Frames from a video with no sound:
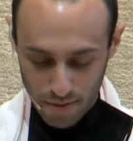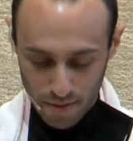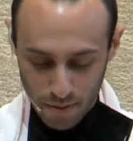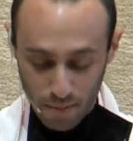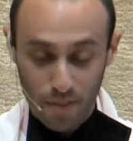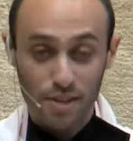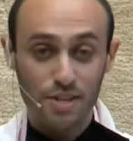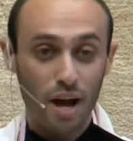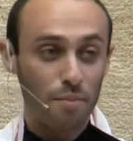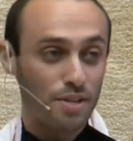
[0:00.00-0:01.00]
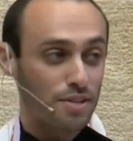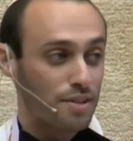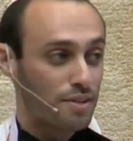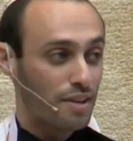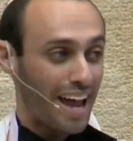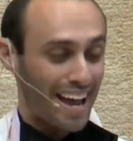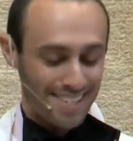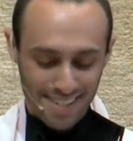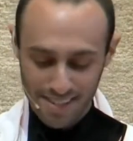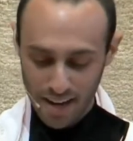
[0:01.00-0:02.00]
When the psalmist
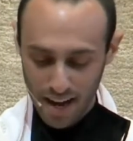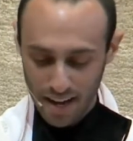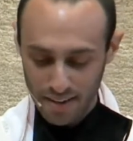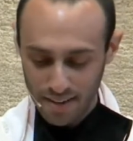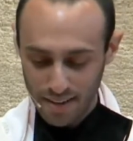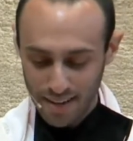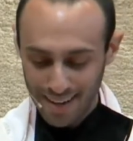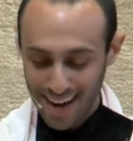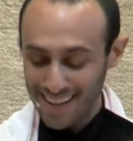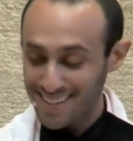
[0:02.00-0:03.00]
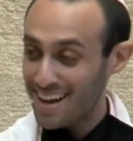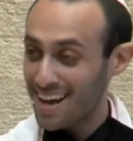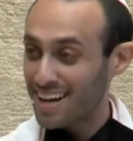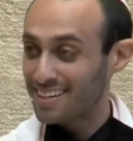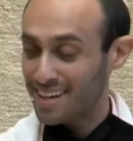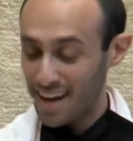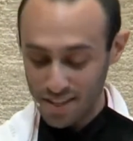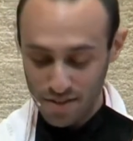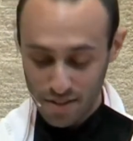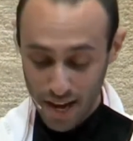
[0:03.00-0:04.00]
asks God not to hide
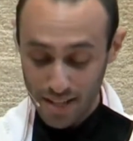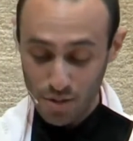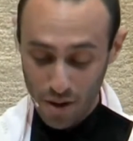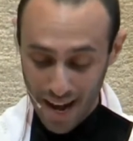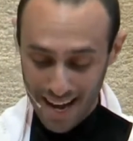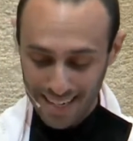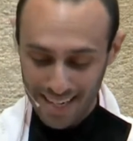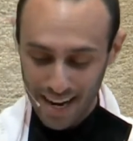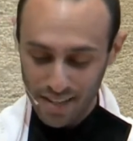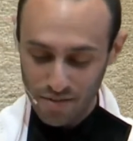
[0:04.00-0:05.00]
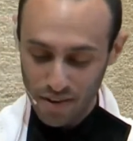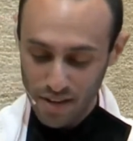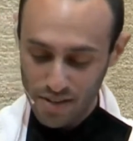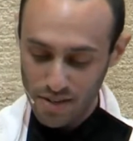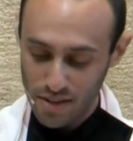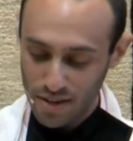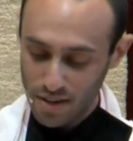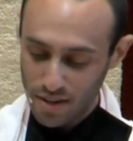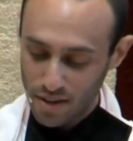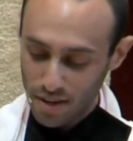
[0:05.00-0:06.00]
God's face,
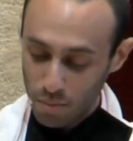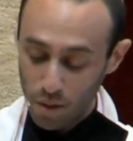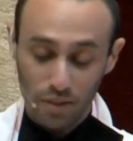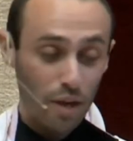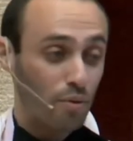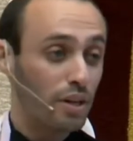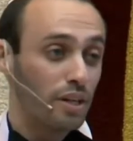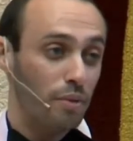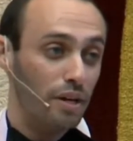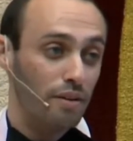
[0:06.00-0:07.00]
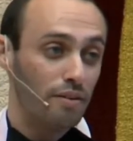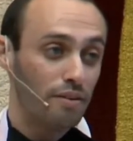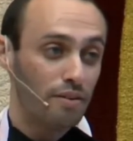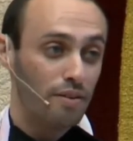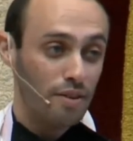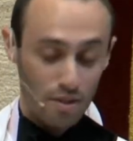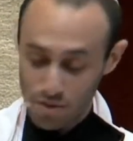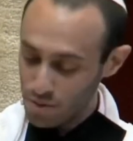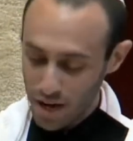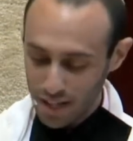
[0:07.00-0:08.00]
what they really mean is,
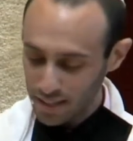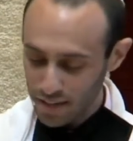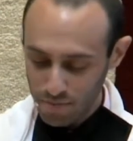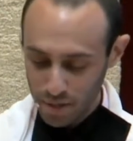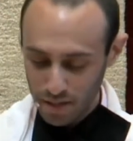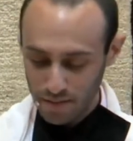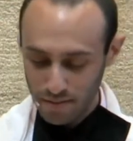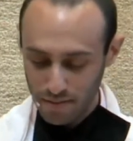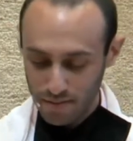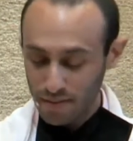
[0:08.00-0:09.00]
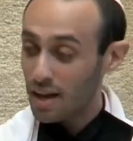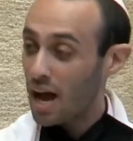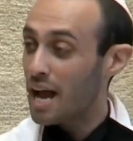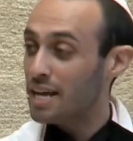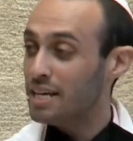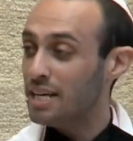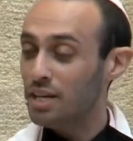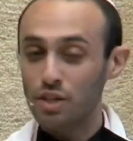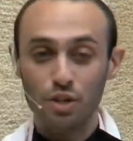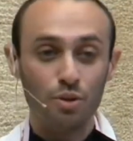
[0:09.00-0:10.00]
do not leave me. I need
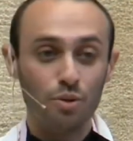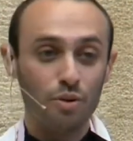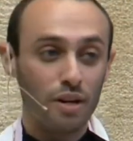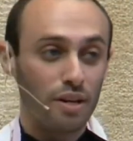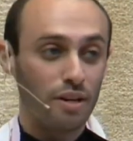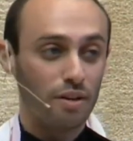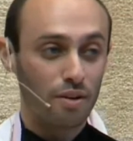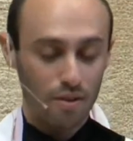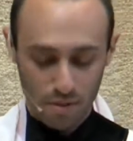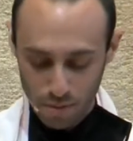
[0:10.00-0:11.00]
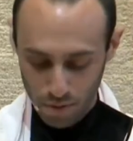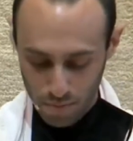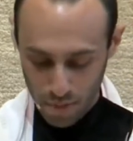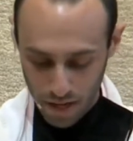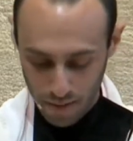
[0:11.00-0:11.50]
you here with me.